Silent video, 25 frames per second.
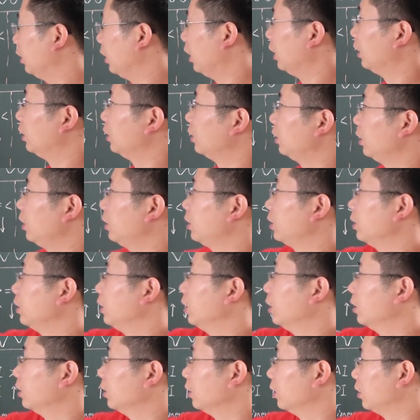and this
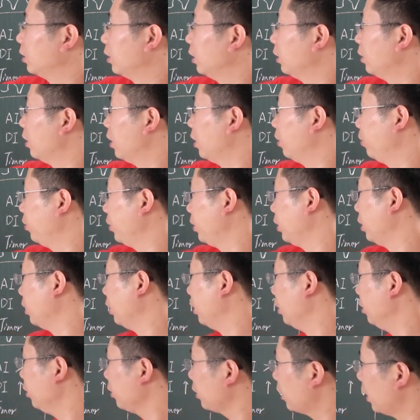is C O L B
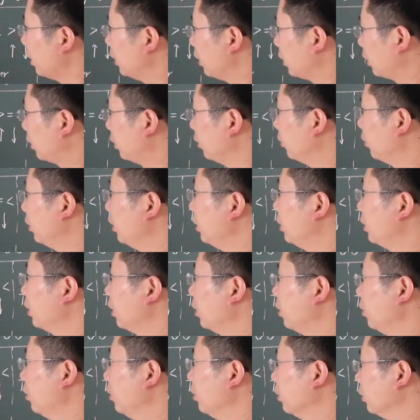all connect with the
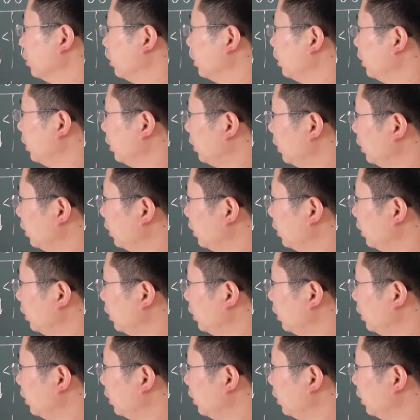load.